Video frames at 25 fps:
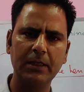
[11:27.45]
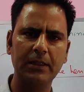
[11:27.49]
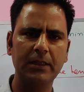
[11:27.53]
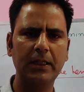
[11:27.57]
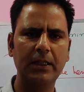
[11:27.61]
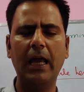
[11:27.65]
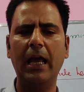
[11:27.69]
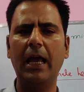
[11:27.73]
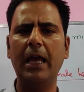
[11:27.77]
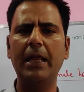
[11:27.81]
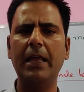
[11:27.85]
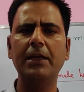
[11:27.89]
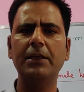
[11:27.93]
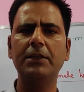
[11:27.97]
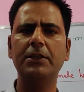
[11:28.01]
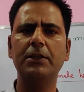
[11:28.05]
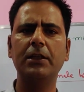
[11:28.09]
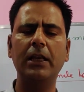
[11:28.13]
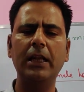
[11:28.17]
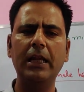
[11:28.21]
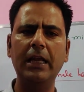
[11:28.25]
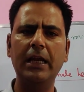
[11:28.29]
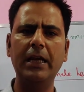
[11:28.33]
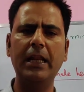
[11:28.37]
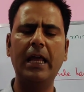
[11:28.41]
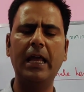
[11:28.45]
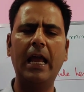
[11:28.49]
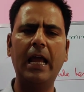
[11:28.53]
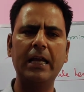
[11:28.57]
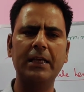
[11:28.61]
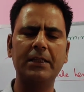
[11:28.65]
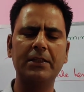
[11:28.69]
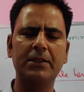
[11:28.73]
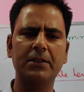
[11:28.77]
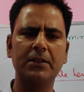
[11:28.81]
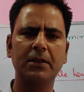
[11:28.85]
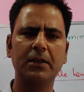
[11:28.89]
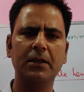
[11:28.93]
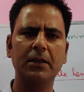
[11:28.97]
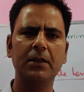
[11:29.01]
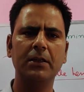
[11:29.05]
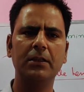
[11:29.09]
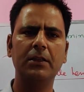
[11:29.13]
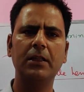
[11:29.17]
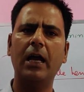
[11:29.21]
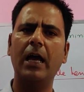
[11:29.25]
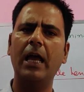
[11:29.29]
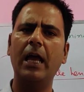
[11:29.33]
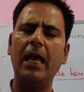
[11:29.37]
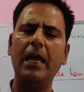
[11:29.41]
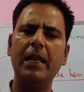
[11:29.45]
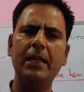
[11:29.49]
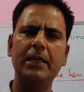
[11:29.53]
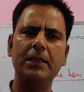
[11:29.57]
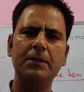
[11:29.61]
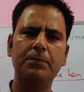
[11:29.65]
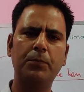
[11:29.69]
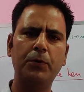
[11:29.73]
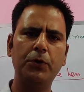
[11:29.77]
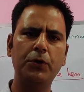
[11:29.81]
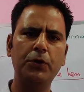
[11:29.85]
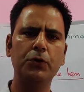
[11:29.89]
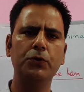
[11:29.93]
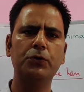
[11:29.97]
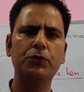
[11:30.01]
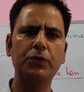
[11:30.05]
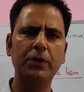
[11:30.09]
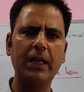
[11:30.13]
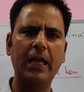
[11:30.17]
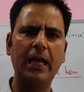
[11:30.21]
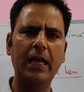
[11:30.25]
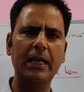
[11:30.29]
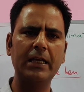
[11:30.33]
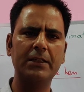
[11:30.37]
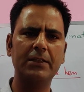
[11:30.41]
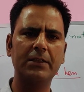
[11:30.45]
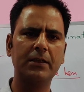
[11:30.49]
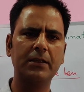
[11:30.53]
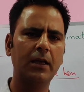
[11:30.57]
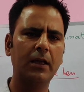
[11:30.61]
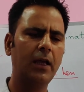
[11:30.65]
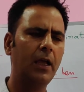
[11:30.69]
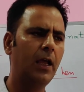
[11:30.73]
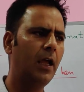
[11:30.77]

the hen has laid eggs, the hen has produced eggs,